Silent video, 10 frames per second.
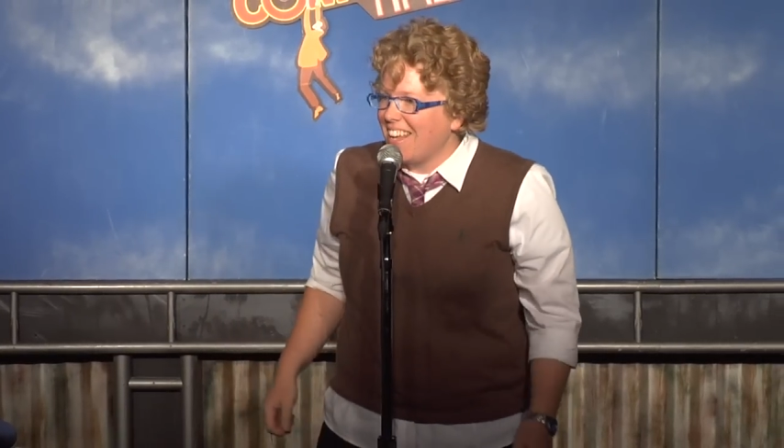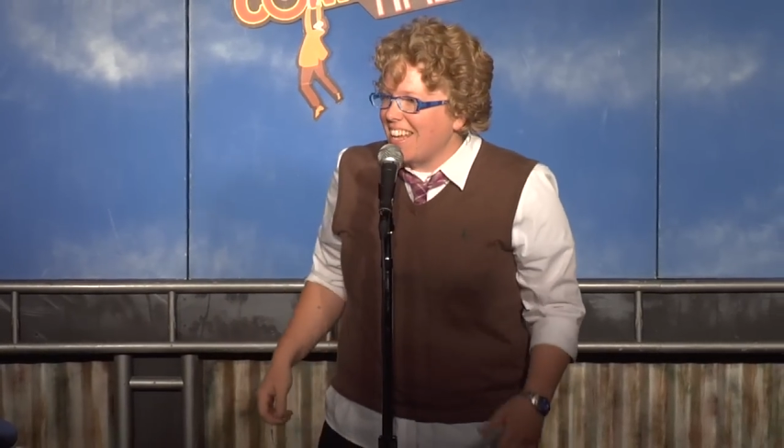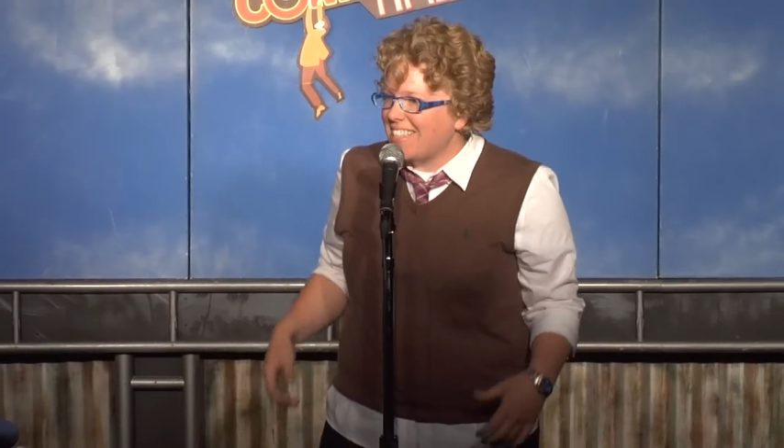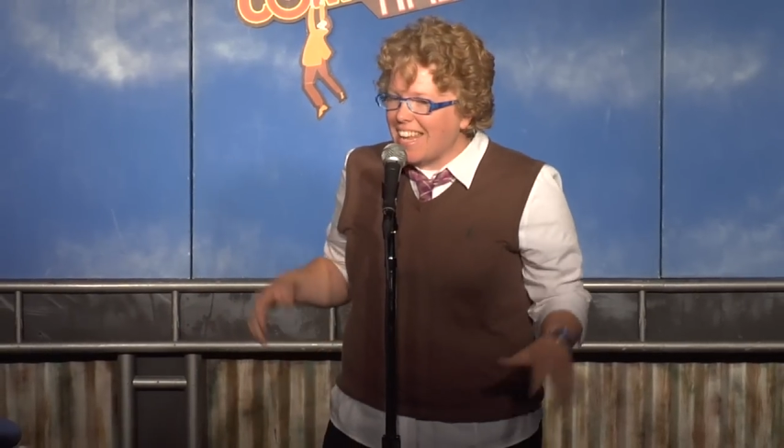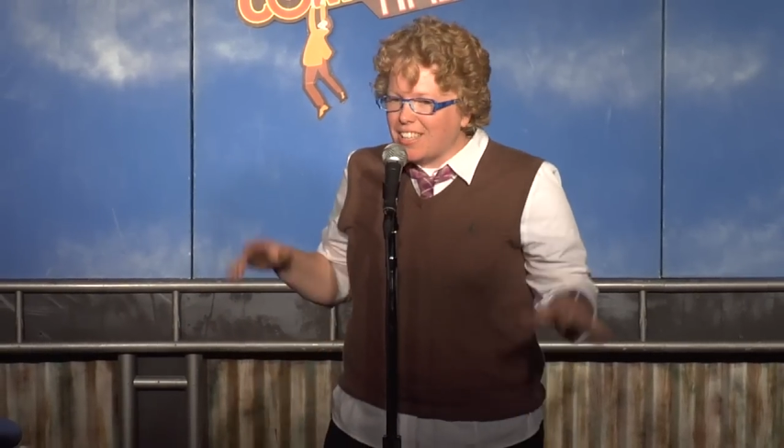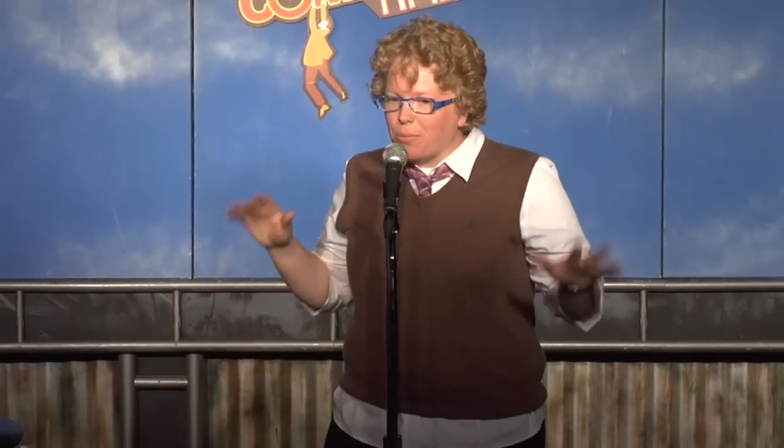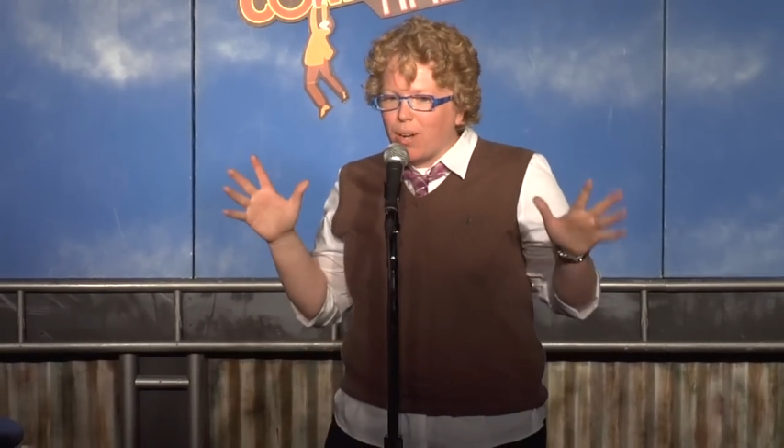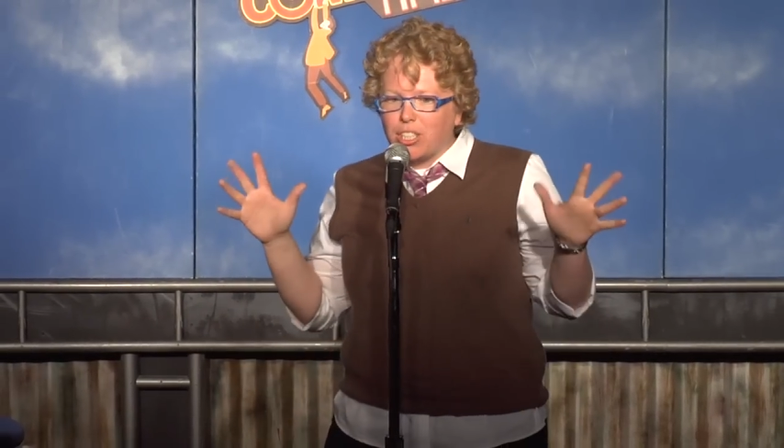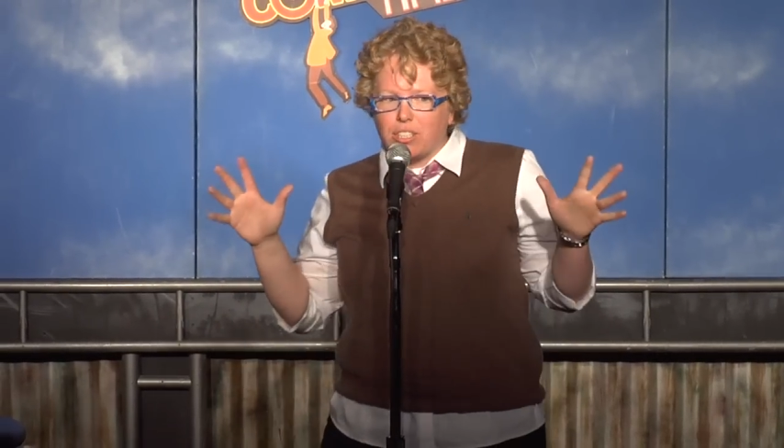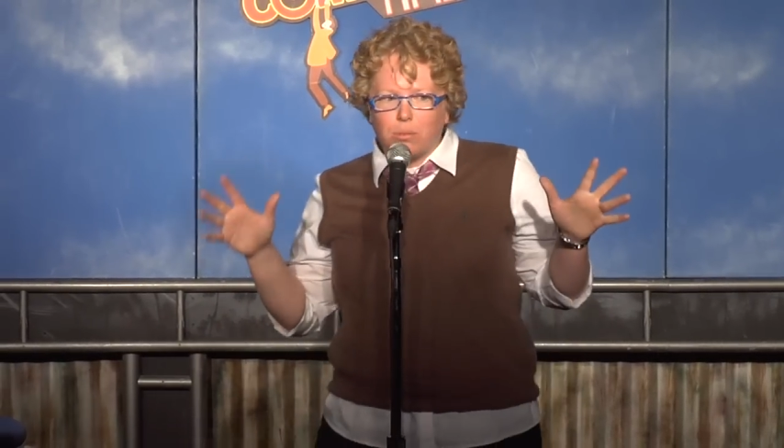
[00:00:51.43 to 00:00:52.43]
It's like the
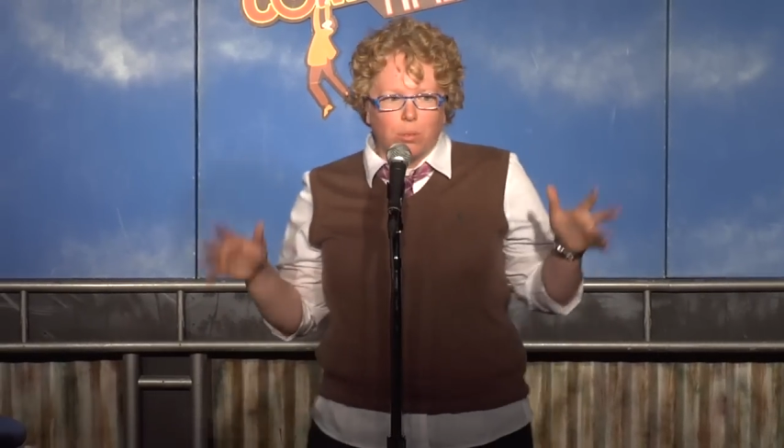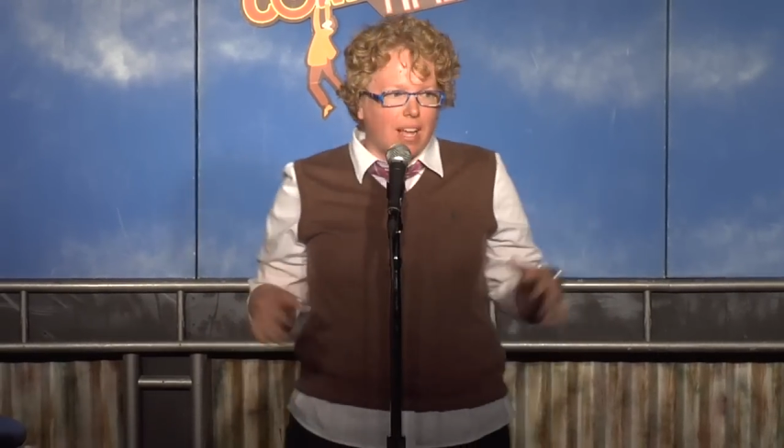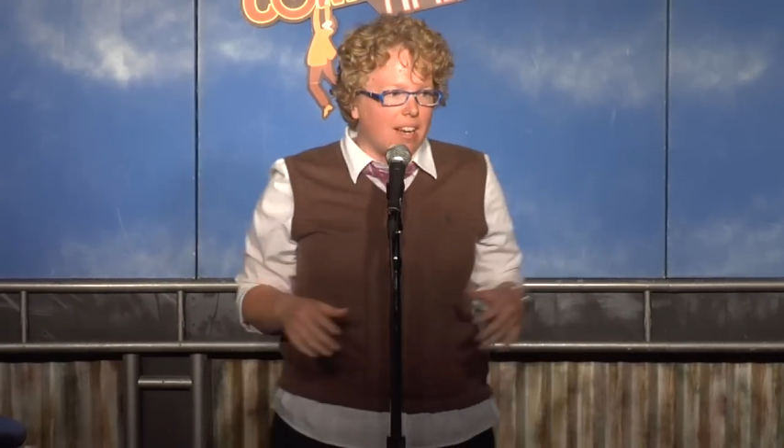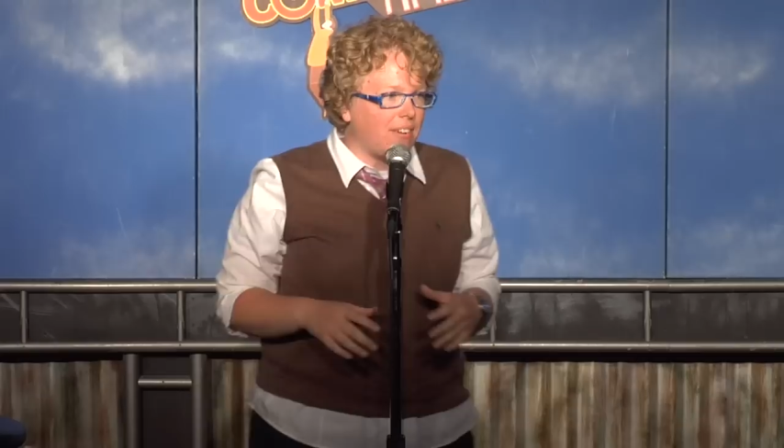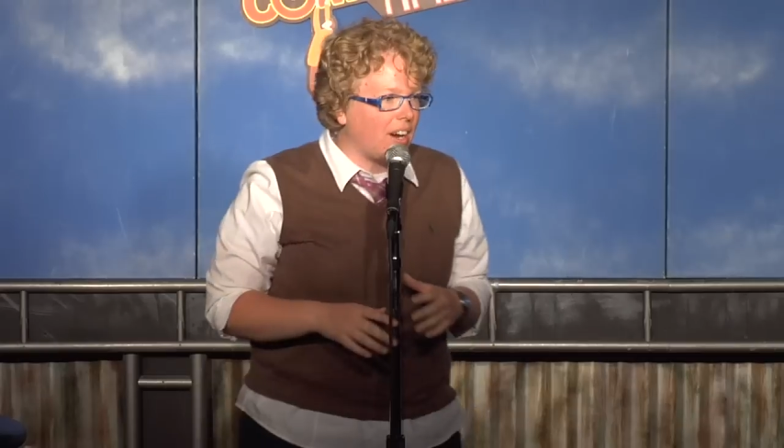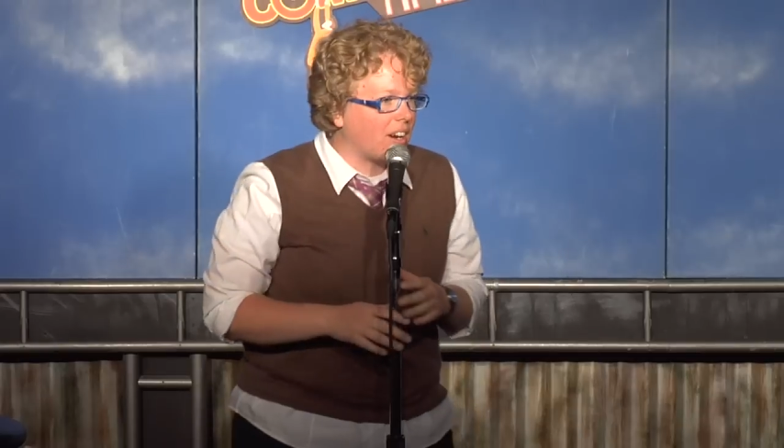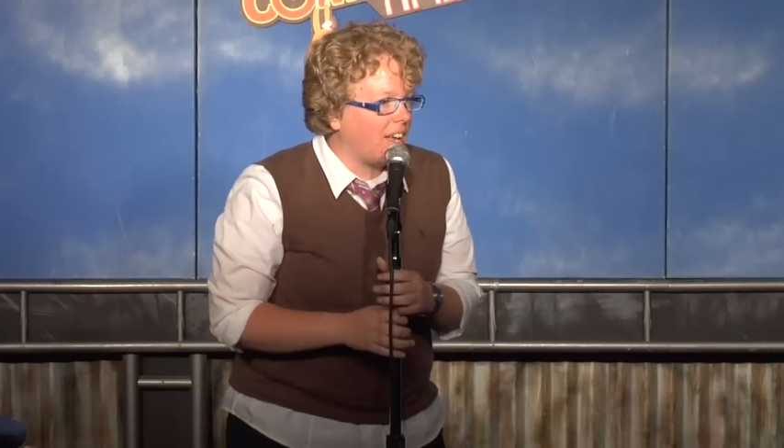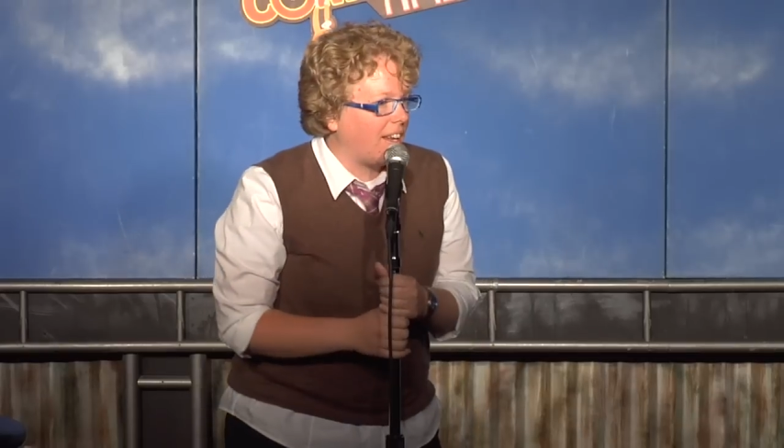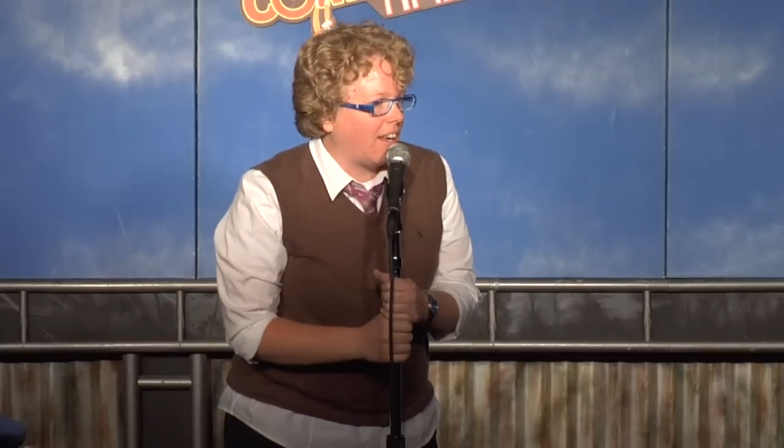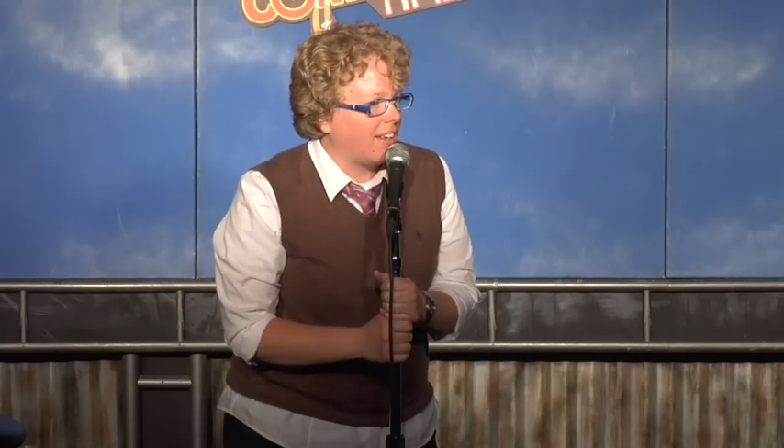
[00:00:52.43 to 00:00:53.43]
Russian roulette of
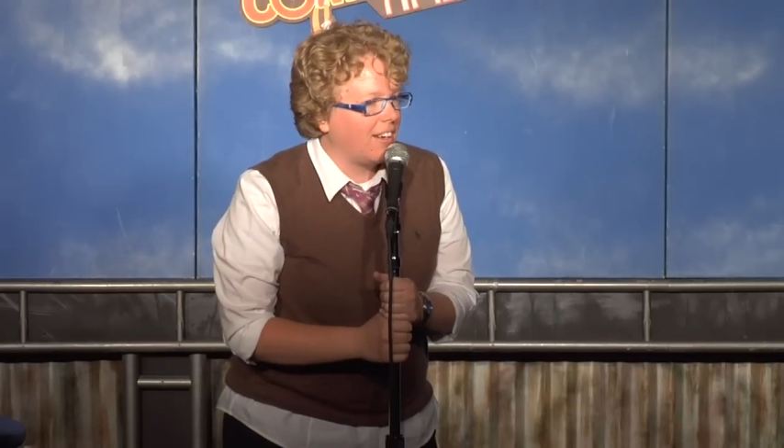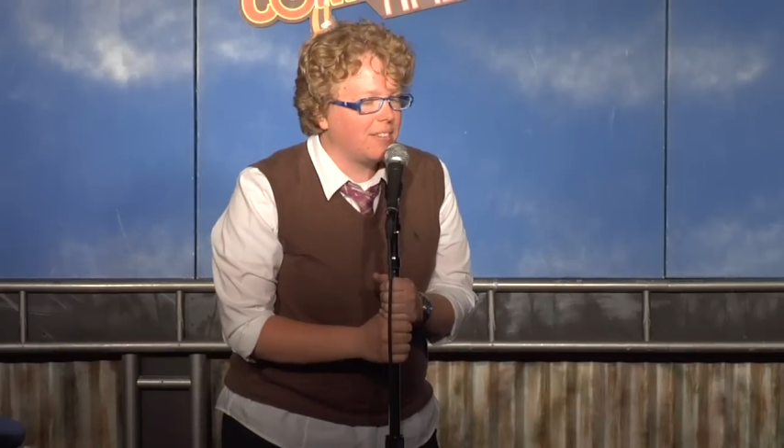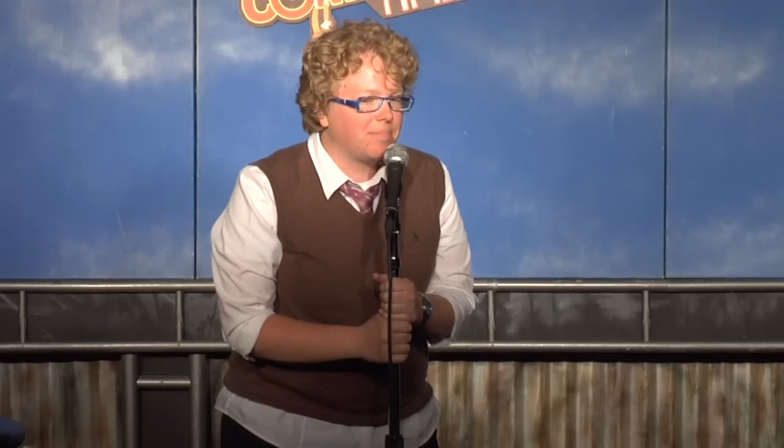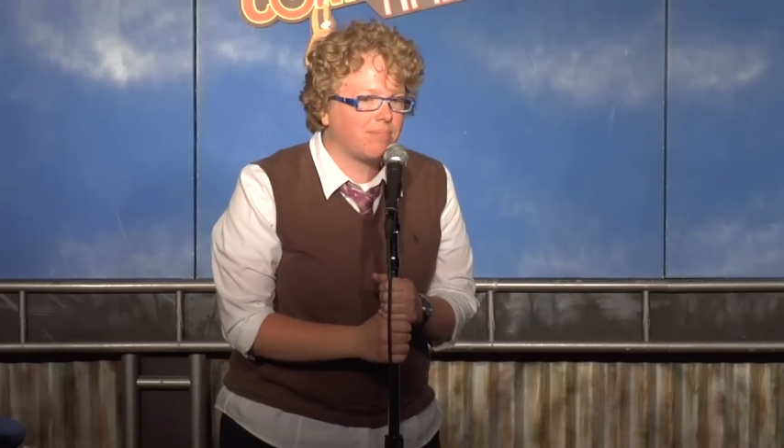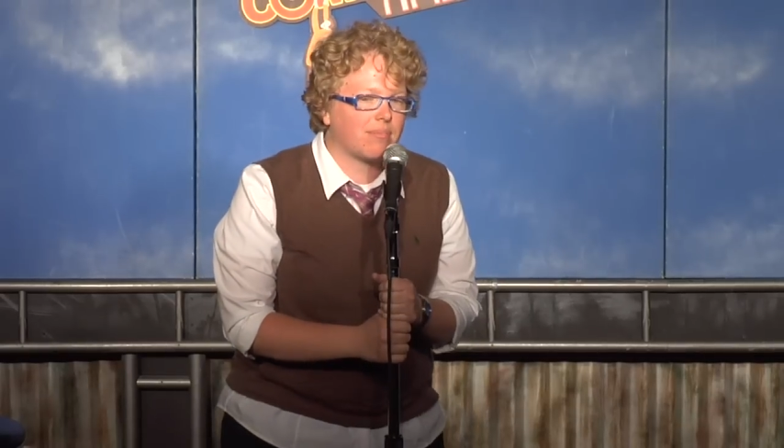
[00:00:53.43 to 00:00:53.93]
haircutting, you know?